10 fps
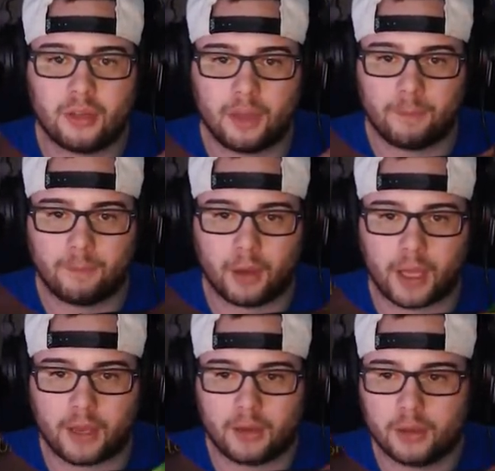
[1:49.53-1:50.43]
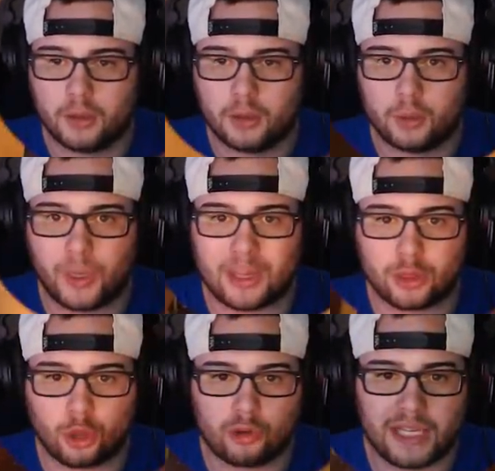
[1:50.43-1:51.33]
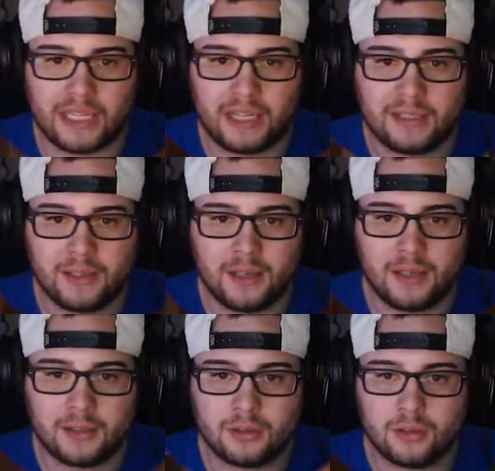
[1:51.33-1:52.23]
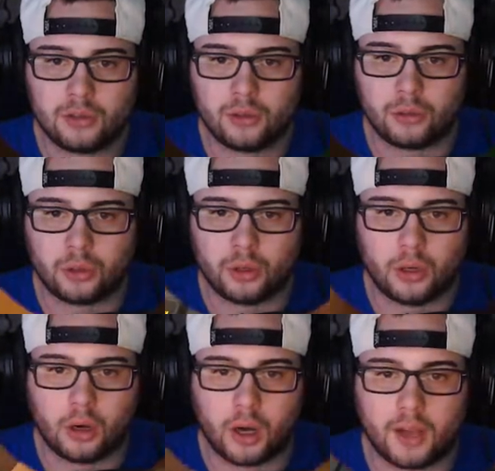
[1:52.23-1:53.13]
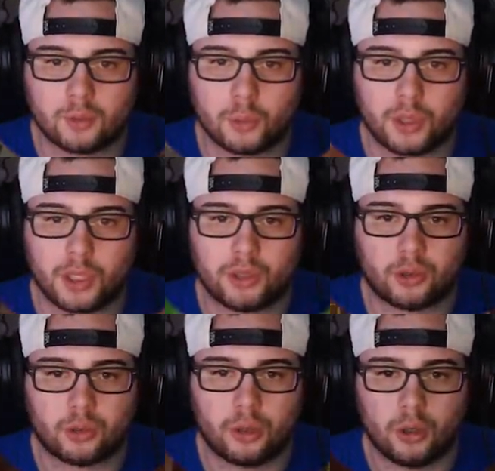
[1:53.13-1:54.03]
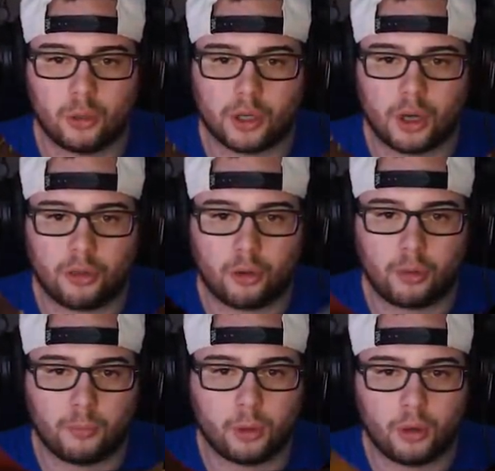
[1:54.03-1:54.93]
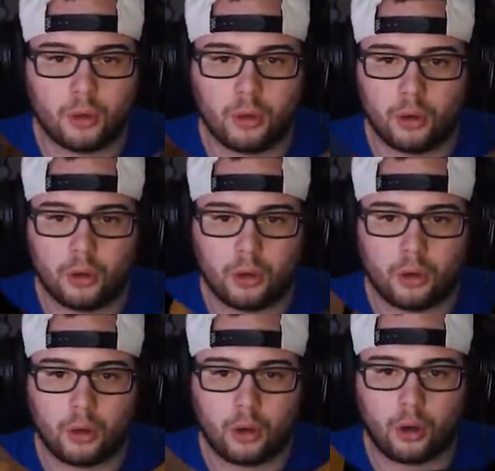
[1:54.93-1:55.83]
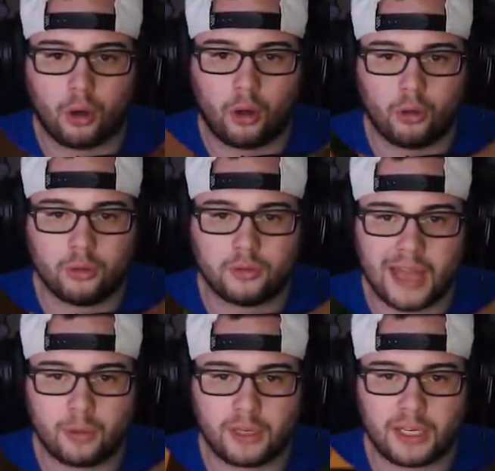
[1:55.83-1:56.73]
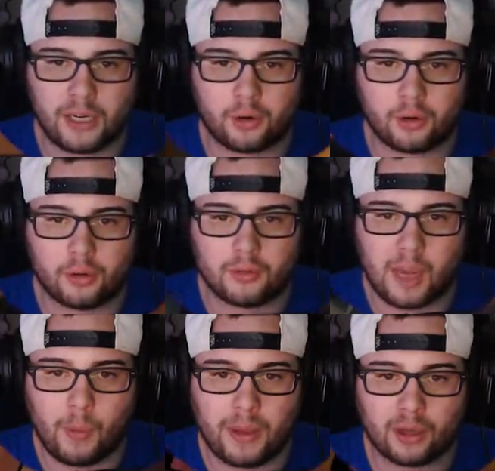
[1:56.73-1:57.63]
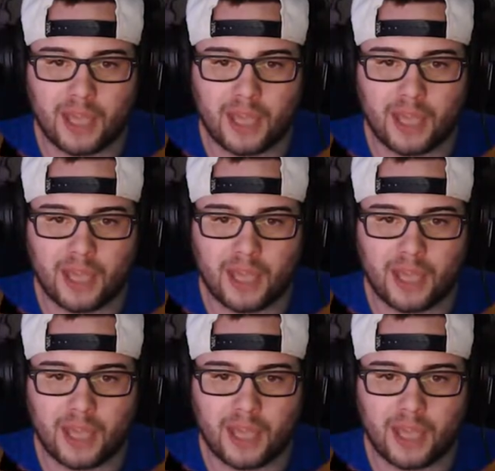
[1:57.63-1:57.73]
Yep, okay. We get 13 of these things? Dude, that's what we're gonna do. We're gonna throw them all down here. That way they're